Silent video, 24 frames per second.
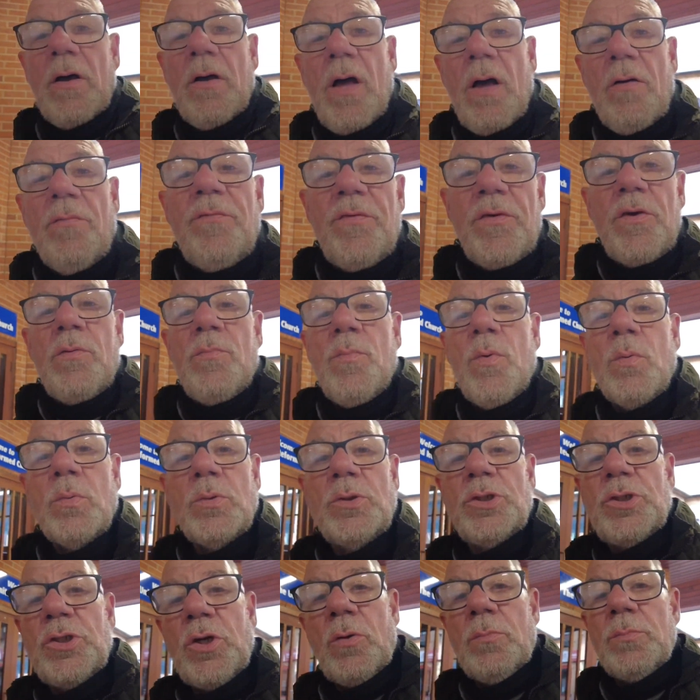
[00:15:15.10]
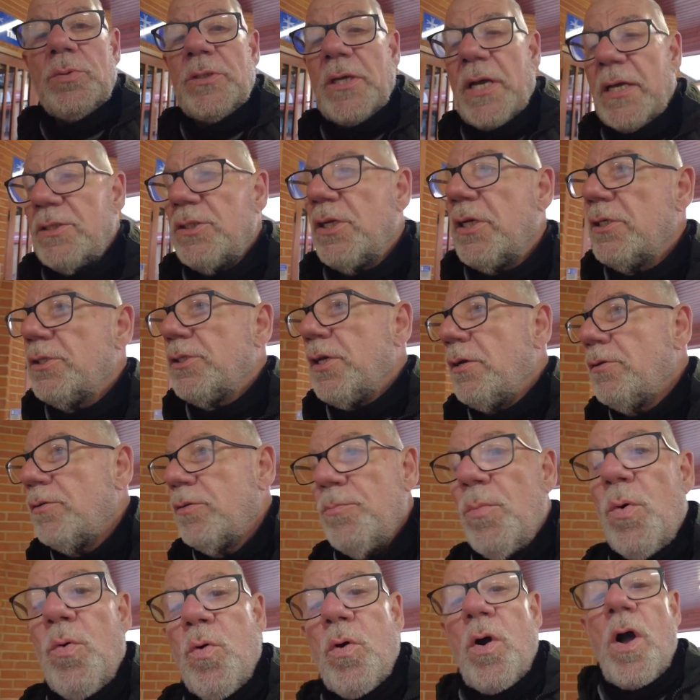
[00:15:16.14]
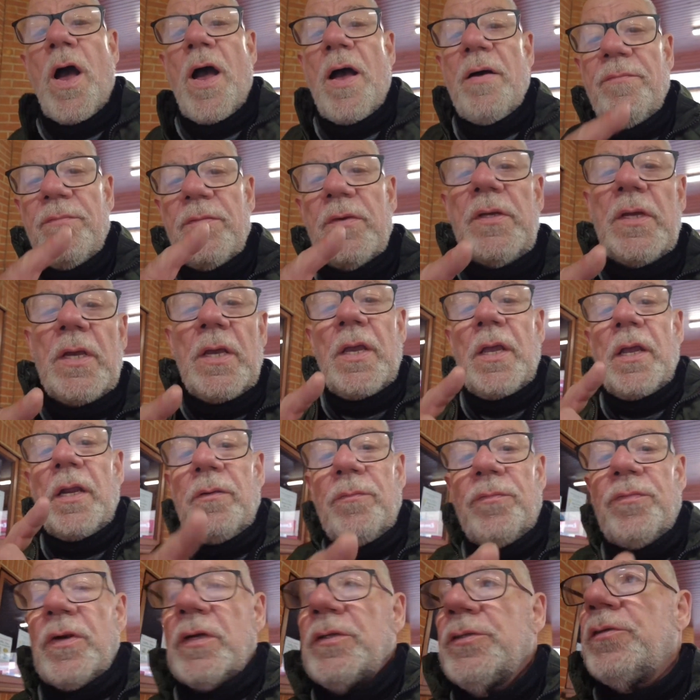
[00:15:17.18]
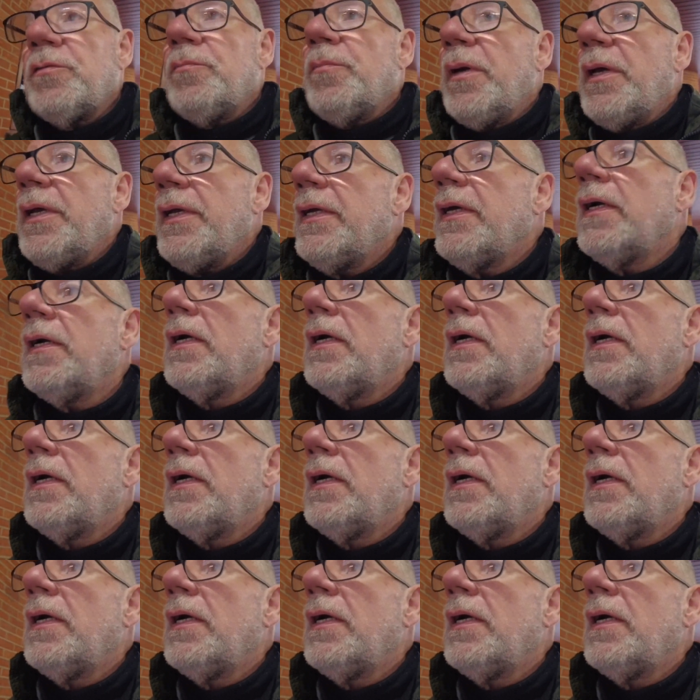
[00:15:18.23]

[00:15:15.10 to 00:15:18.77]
a few more shops actually. So there's a Moore Cafe in front of me.